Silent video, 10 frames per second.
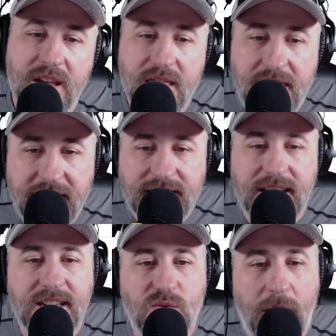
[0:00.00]
This
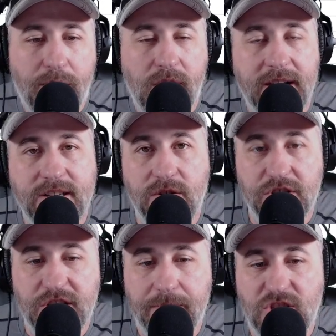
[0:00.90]
is why product
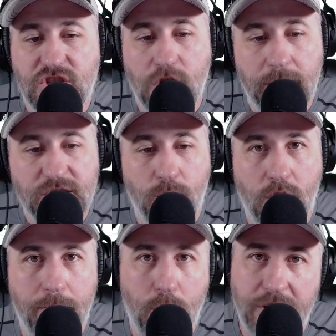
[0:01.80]
ownership is so much
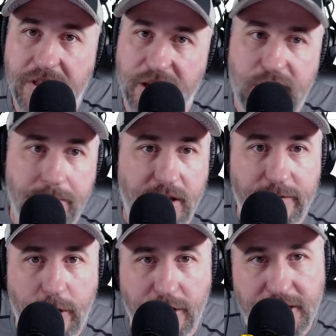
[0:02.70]
more important than
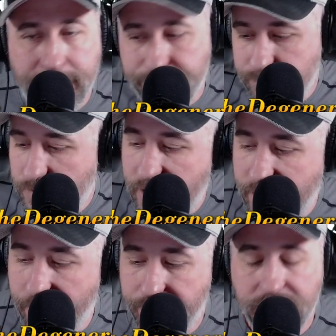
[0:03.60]
cumulative ownership. There you
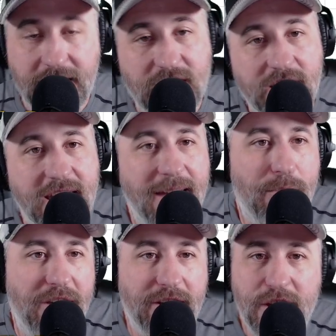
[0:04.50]
go. That's all you get,
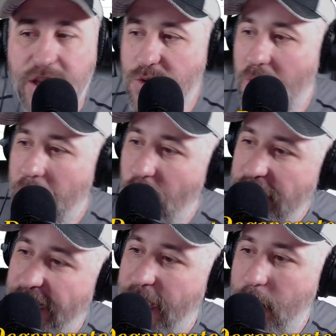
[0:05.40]
brother. You want more?
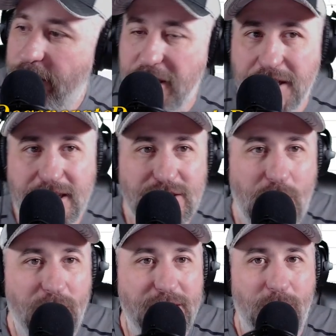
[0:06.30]
You come over to the
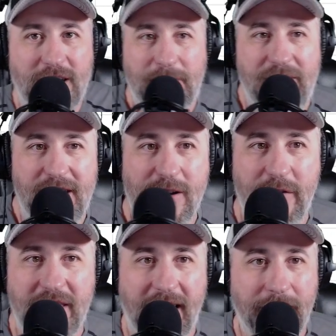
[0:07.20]
Discord and you watch my video
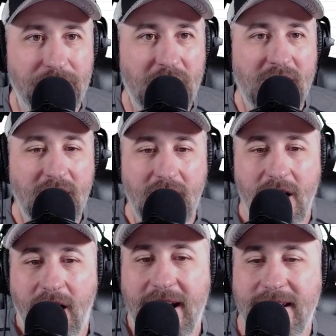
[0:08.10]
over there.
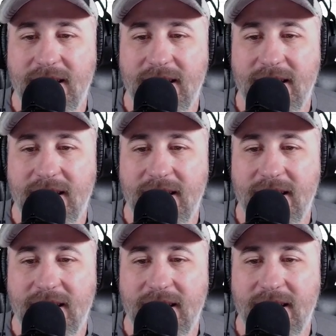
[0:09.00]
All right.